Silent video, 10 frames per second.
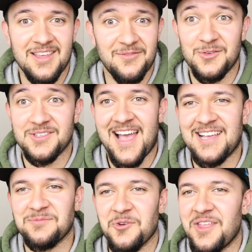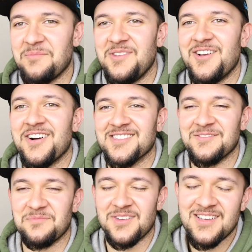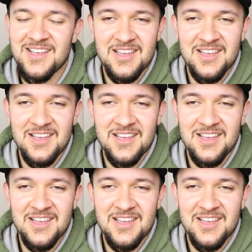If it was Hasbro, that'd be awesome, but